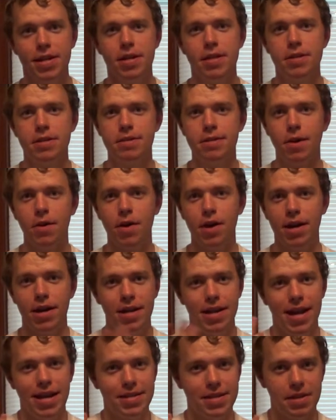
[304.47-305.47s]
So
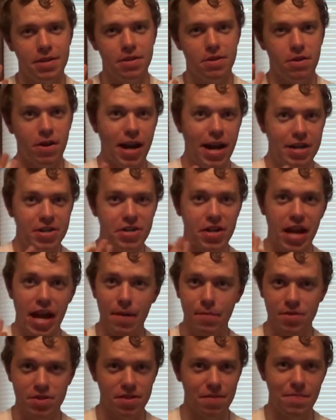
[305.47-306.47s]
in essence, you're actually
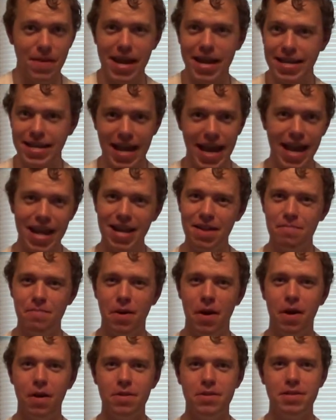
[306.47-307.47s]
able to make
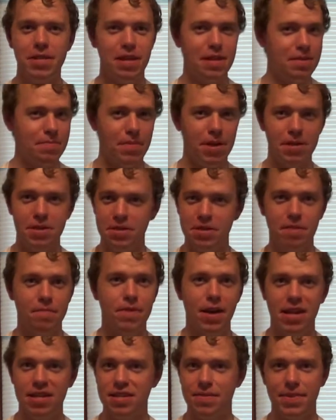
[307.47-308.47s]
cannonballs as much as you
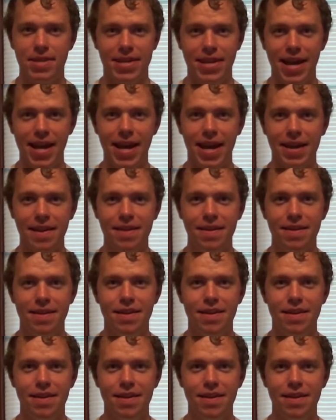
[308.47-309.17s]
possibly can.